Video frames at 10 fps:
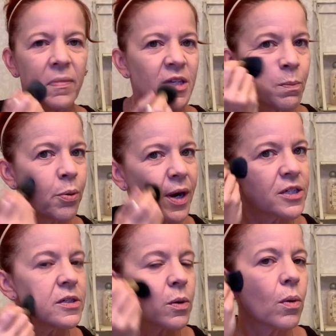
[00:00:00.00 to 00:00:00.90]
This brush
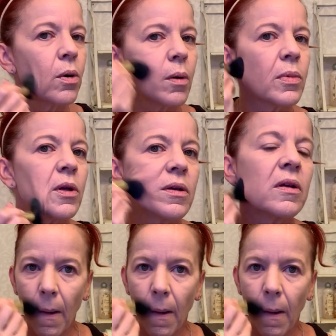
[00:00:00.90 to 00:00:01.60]
is horrible.